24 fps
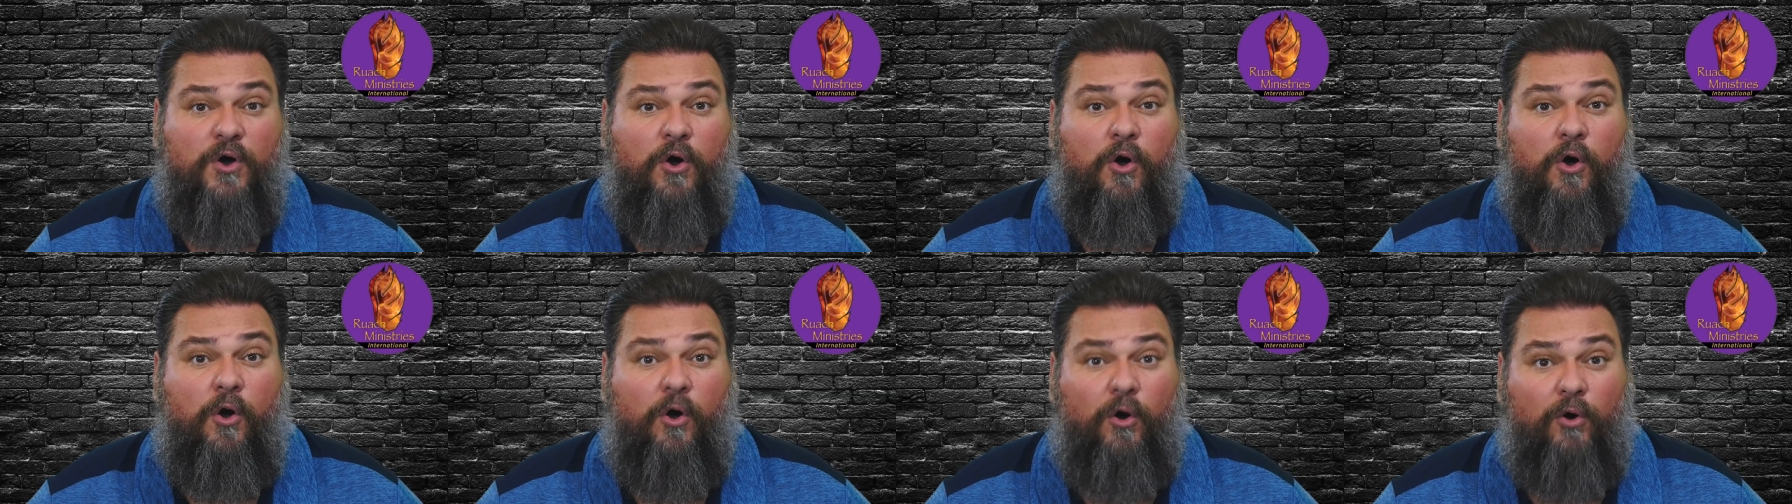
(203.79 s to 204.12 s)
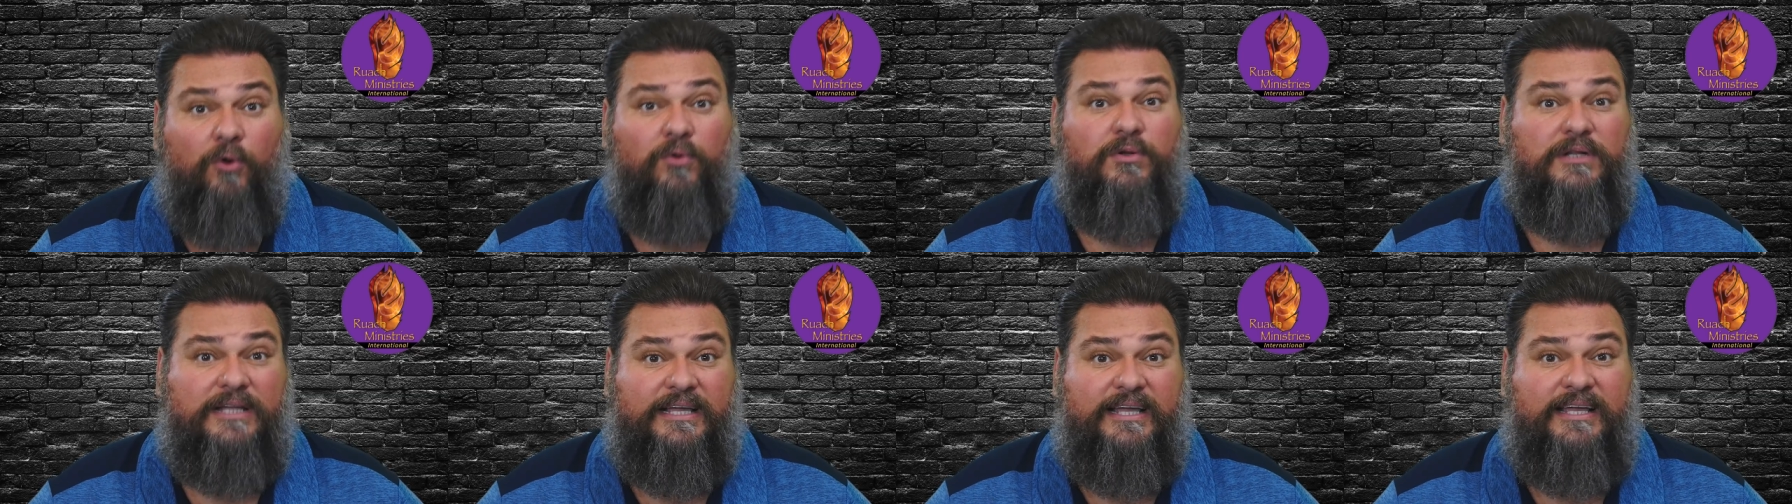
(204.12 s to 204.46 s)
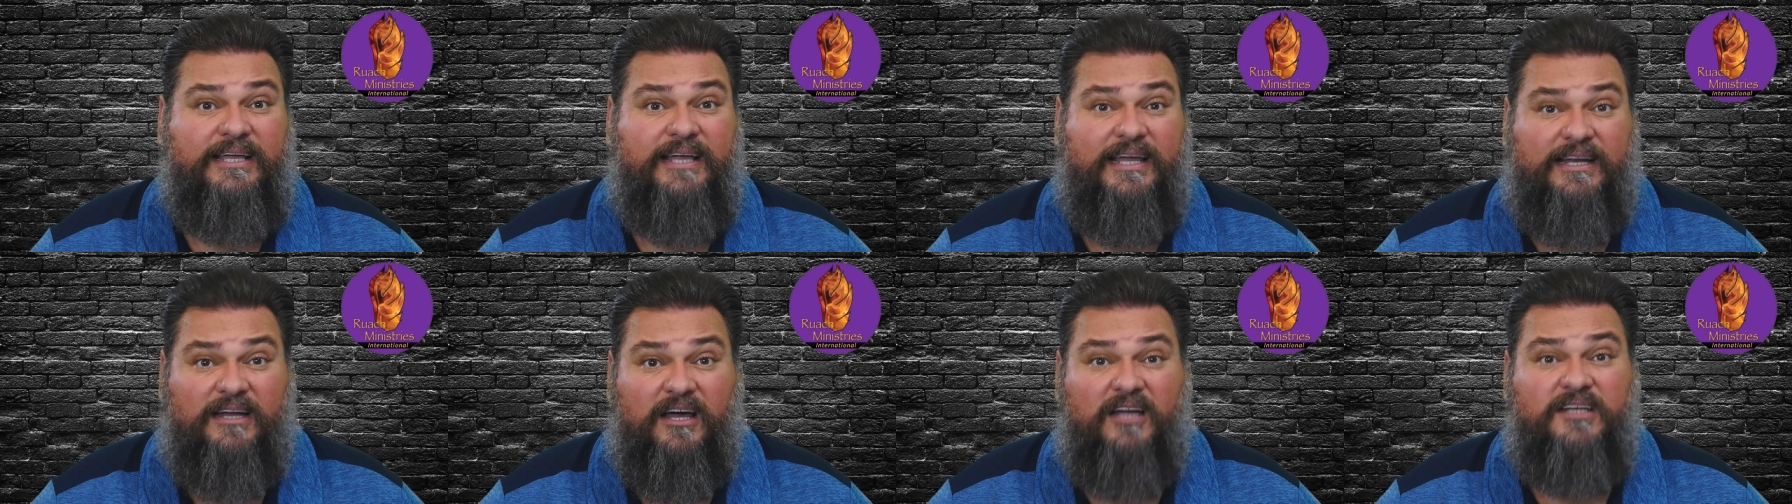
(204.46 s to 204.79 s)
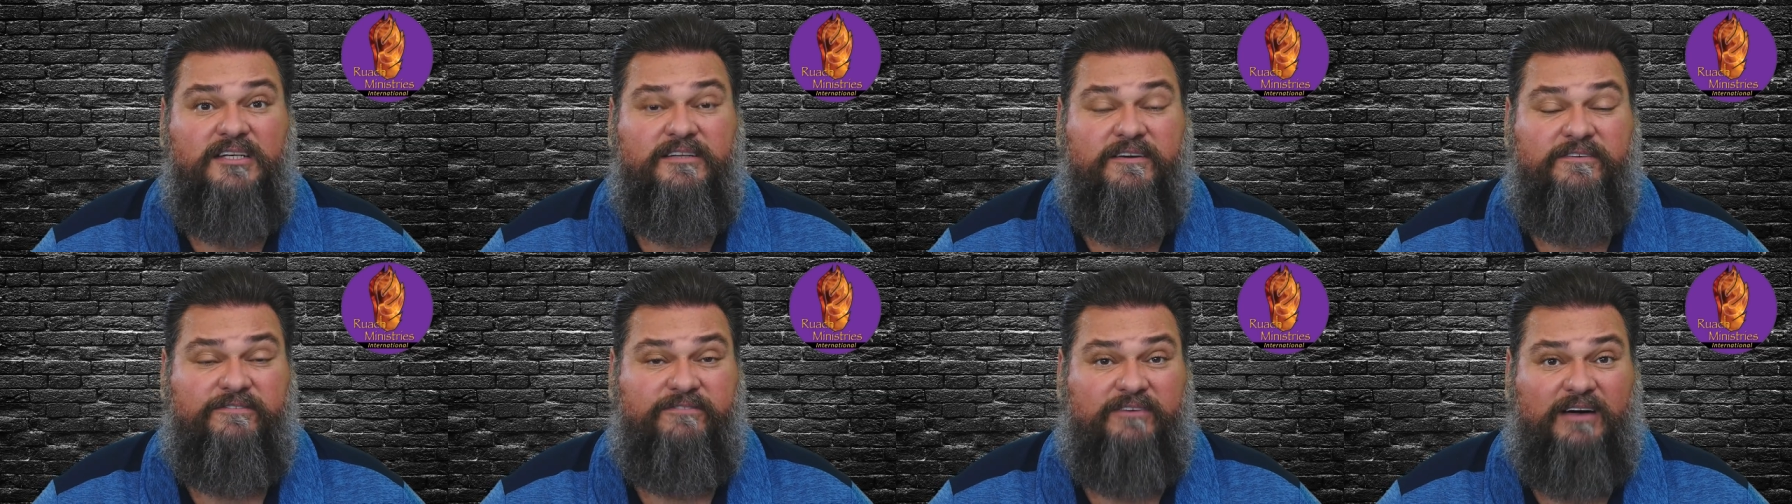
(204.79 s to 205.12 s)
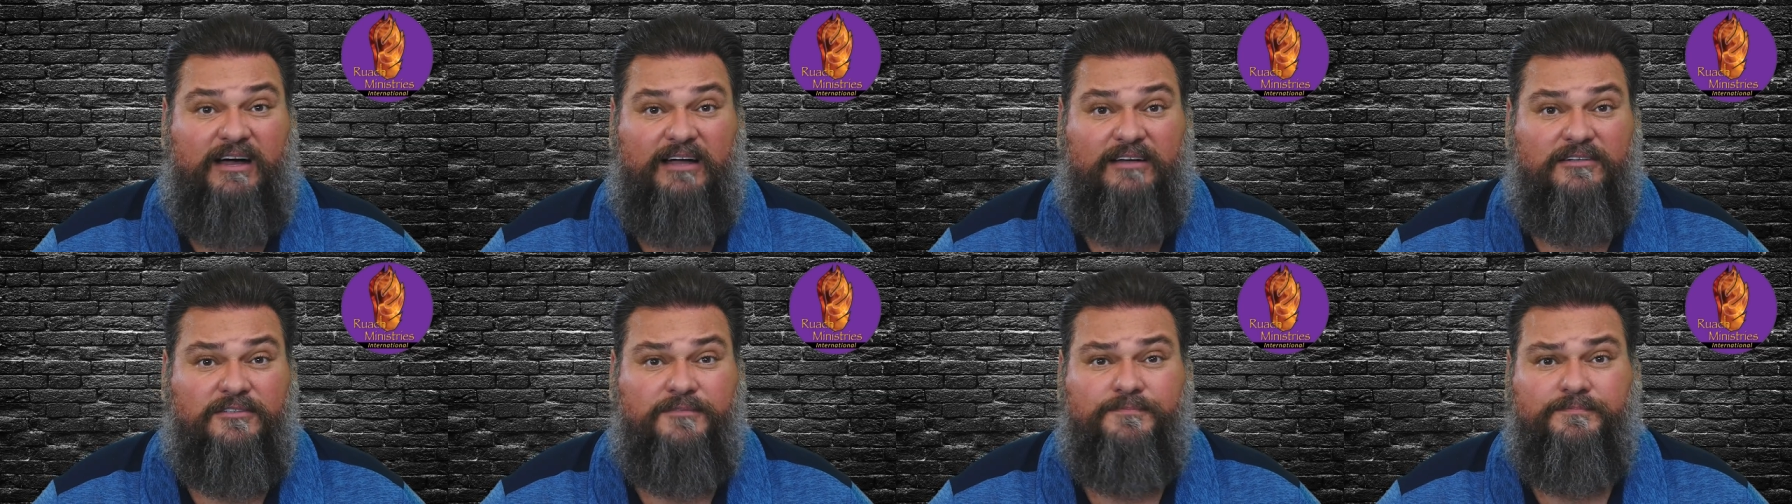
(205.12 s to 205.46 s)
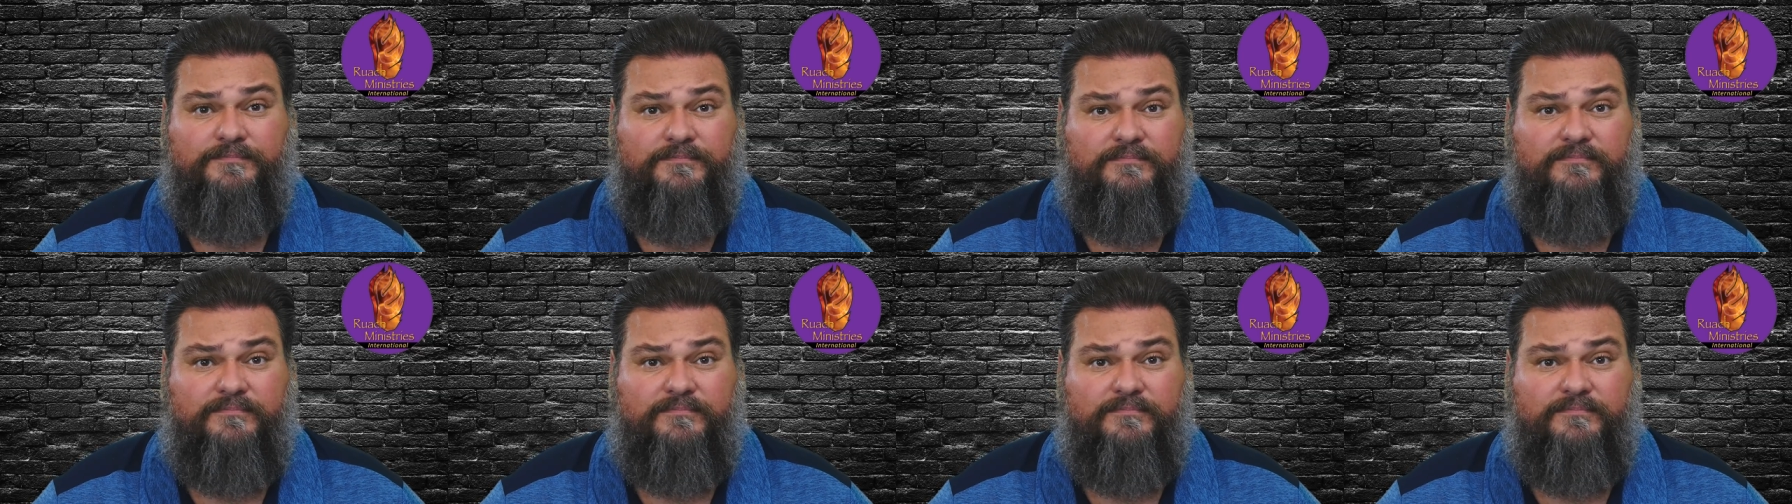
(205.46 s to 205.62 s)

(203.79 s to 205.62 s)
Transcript: holy and undefiled.